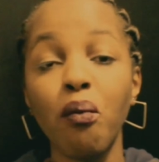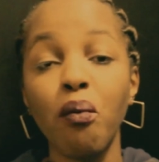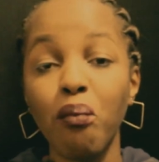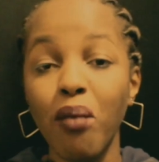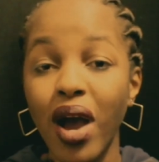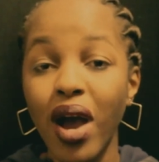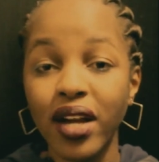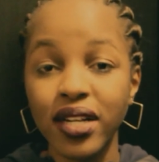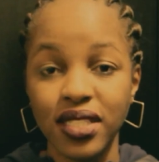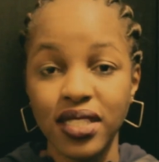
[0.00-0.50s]

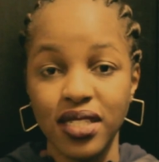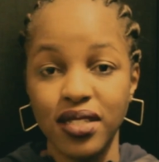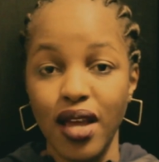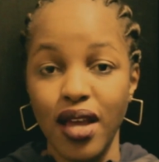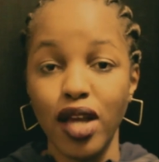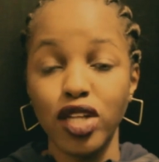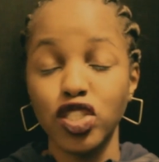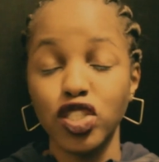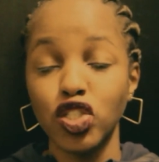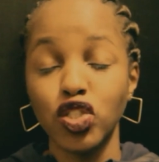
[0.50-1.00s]
mark
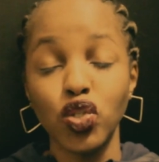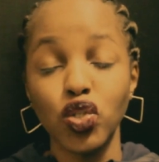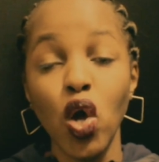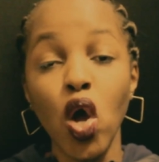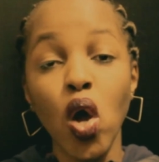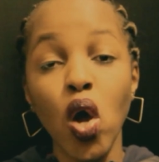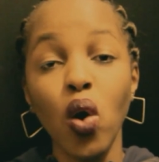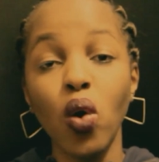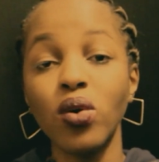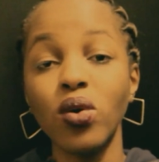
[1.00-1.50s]
deductions
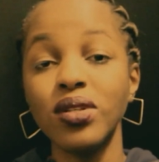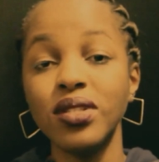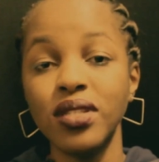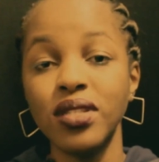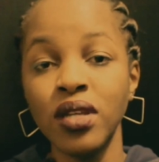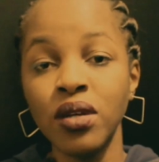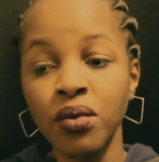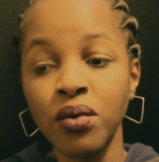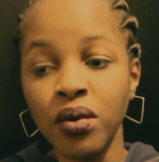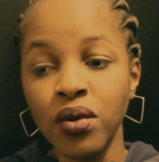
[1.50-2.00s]
or
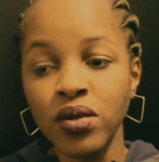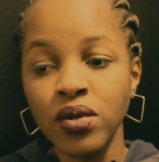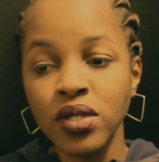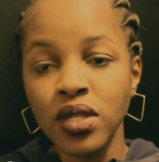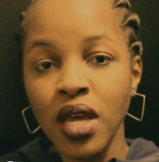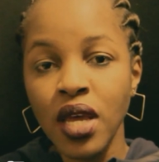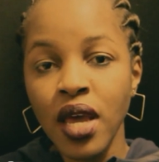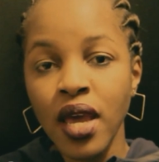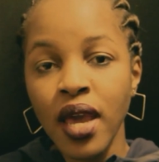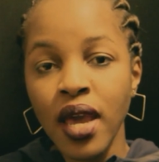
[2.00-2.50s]
zeros.
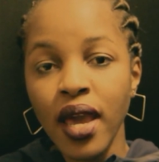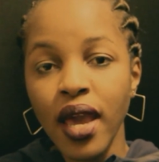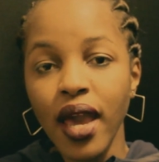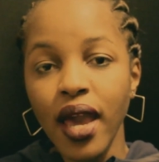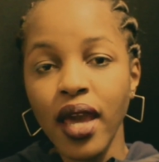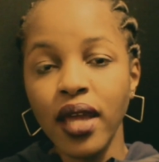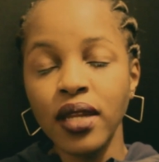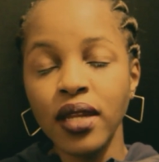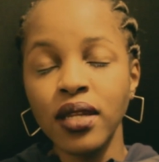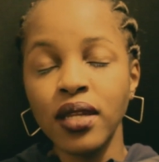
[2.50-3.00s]

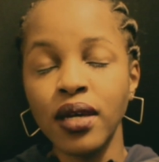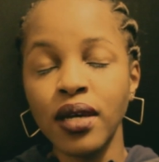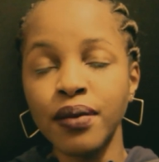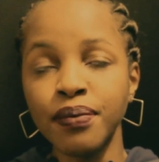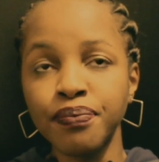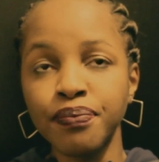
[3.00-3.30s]
And